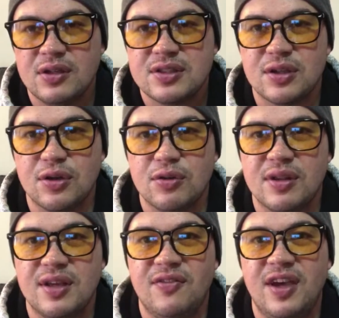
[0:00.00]
So
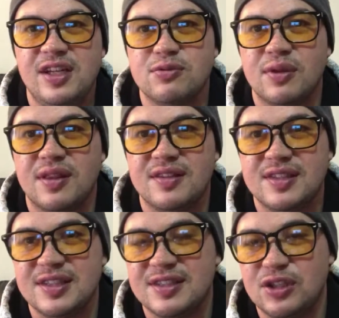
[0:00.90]
the advantage with this
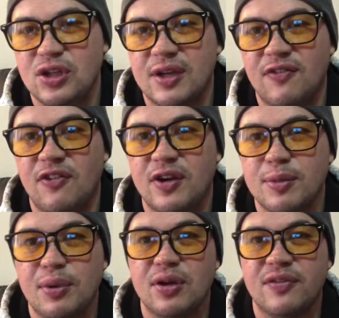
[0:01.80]
is you can find a
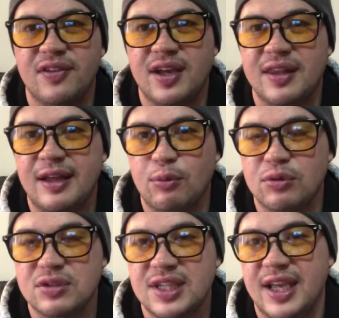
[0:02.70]
block of land that
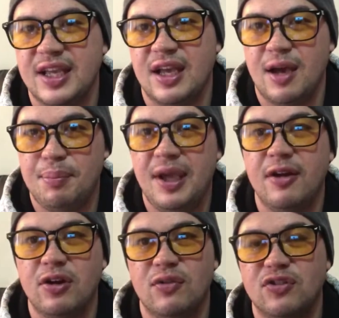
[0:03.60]
will take a
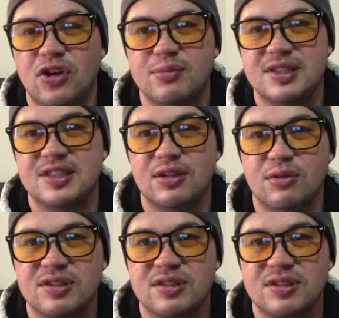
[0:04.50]
period of time to settle.